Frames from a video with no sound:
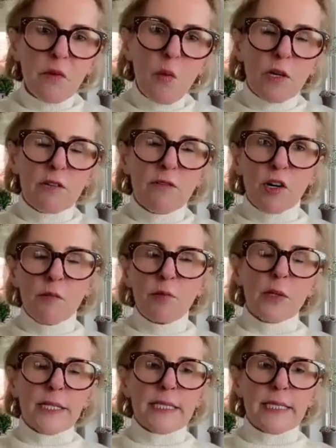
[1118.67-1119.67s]
one of our
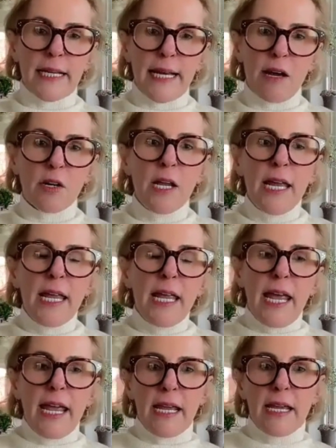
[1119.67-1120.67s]
employees sent out
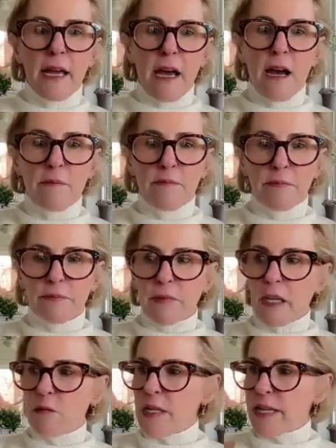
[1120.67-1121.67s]
a,
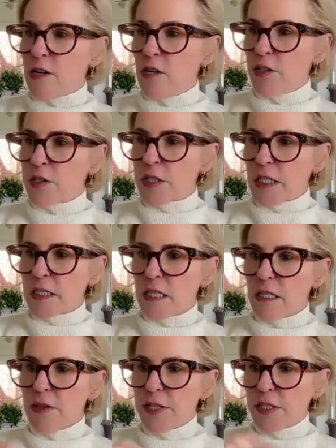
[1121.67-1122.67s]
what do they call those things?
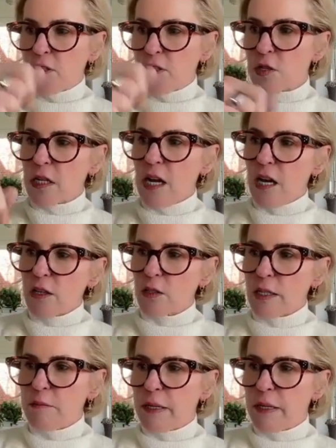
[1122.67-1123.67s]
The things that you can color
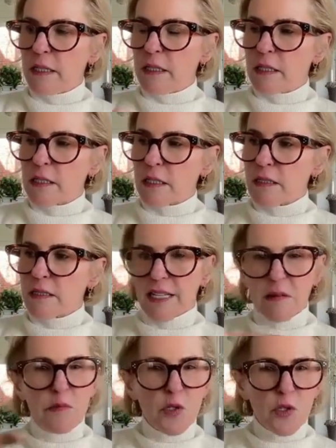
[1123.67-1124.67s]
in, but it's
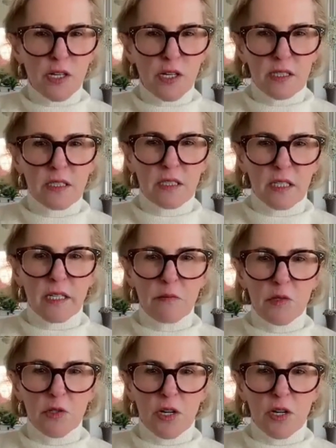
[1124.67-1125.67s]
like a mudra. Isn't it like a
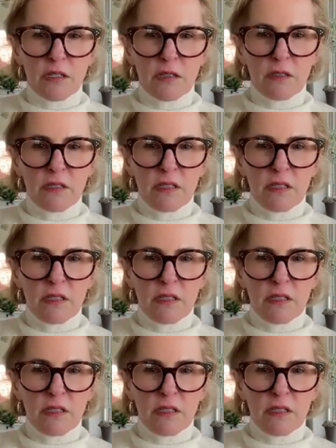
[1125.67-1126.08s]
mudra?